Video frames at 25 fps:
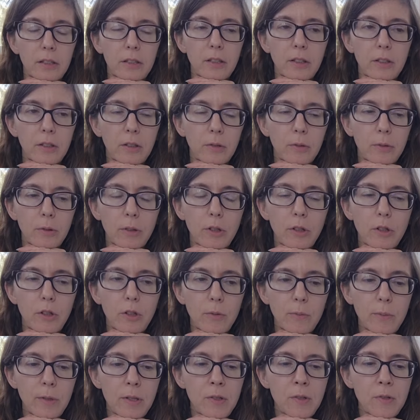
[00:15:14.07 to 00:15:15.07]
You know,
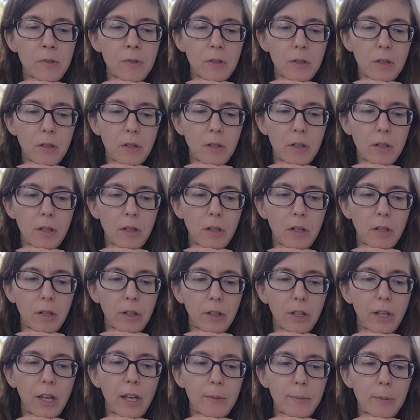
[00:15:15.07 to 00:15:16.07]
humans
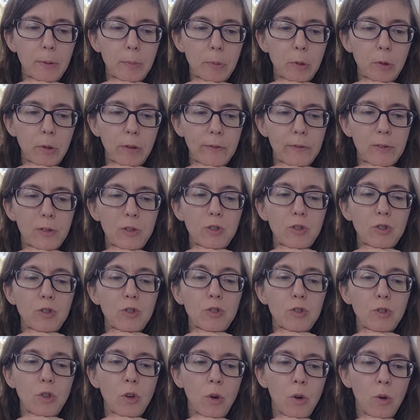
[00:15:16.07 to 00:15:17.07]
are capable of
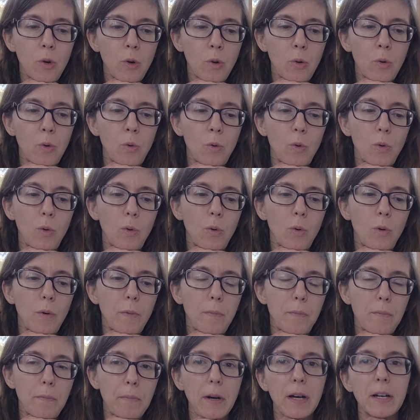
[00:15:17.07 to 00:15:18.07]
so
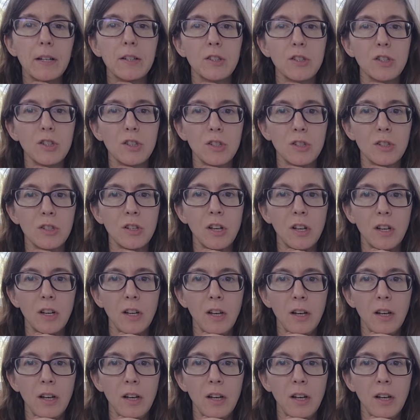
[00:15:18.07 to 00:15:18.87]
much,